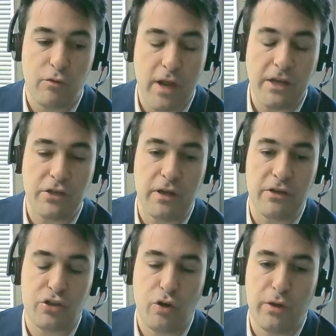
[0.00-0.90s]
the creation
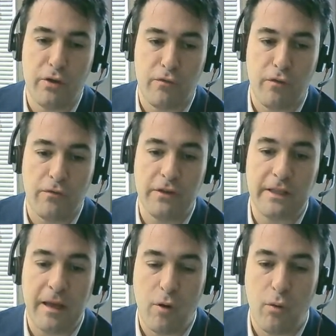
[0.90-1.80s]
and showing of
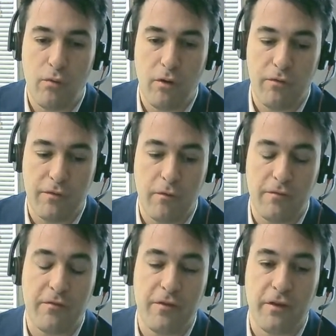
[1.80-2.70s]
the demo
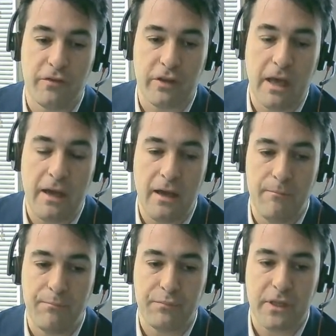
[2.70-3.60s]
of the first
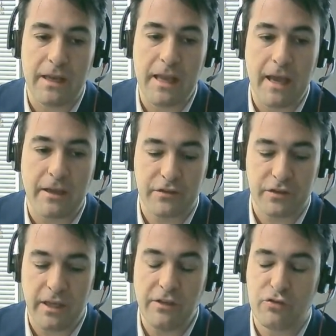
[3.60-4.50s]

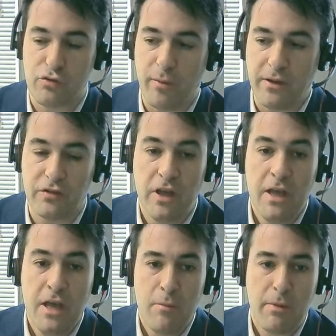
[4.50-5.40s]
Gaia-X instruments.
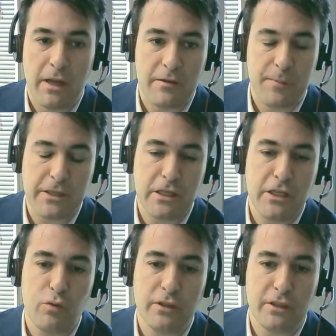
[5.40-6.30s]
But
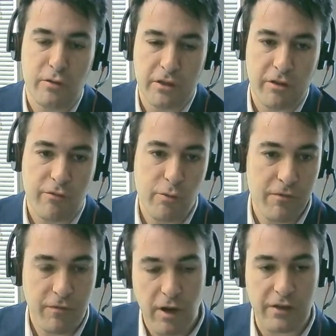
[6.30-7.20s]
especially
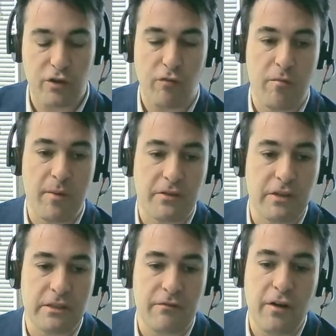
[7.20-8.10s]
2023 for us
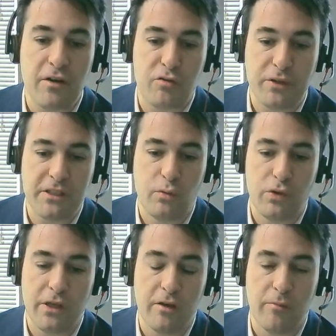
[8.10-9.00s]
government is a very
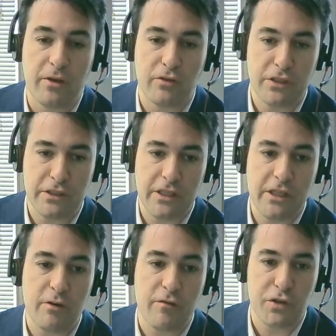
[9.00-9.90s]
critical year because it's the
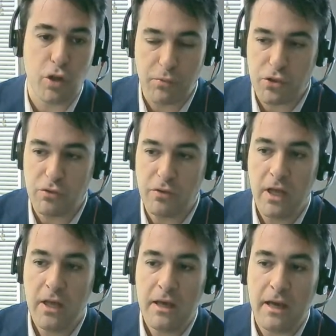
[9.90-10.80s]
year of adoption,